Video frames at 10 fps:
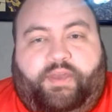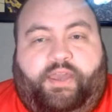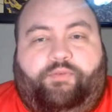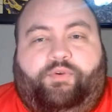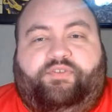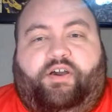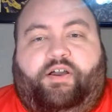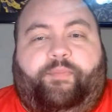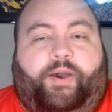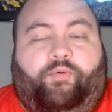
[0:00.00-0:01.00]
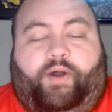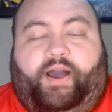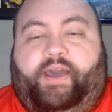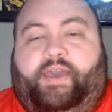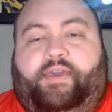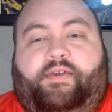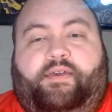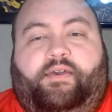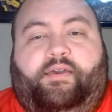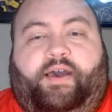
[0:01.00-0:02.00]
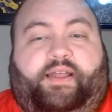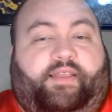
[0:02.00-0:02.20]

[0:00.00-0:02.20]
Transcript: And we'll talk about why I